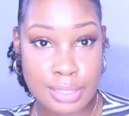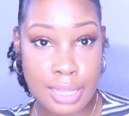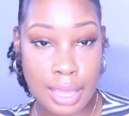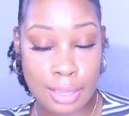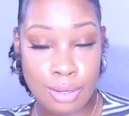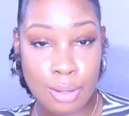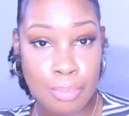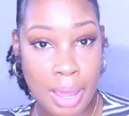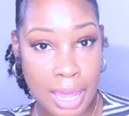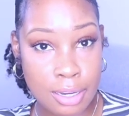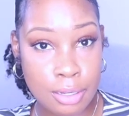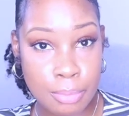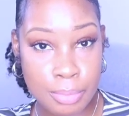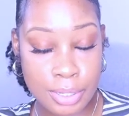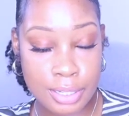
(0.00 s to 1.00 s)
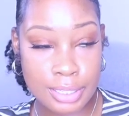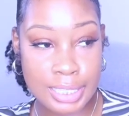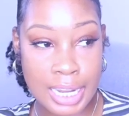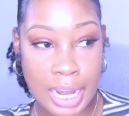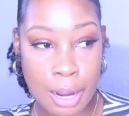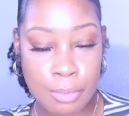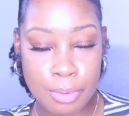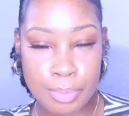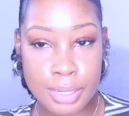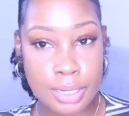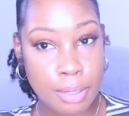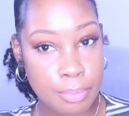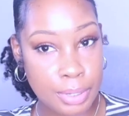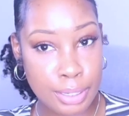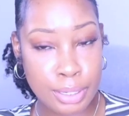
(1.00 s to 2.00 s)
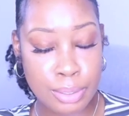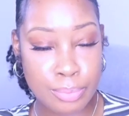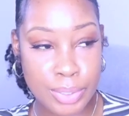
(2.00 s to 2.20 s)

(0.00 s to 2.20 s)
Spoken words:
a mnemonic book that I will put up here